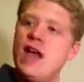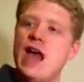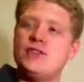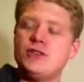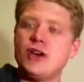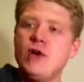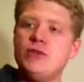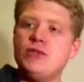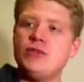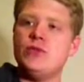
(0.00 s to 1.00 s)
as you're
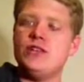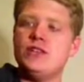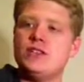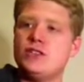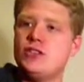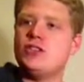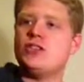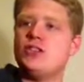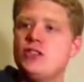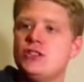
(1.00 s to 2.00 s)
going through these,
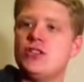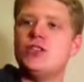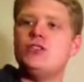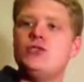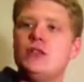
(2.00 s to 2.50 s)
just so that